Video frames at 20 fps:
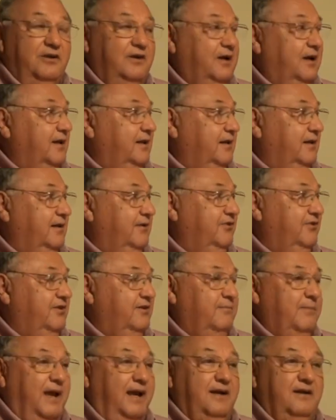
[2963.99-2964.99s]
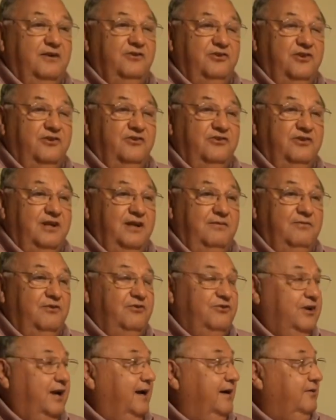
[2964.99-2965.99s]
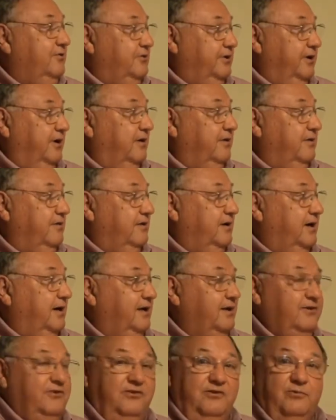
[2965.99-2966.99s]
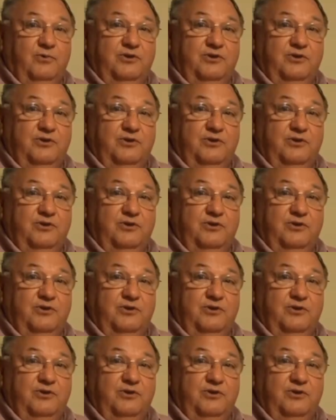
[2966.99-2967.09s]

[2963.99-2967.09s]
and got the Magnuson-Stevens Act reauthorized,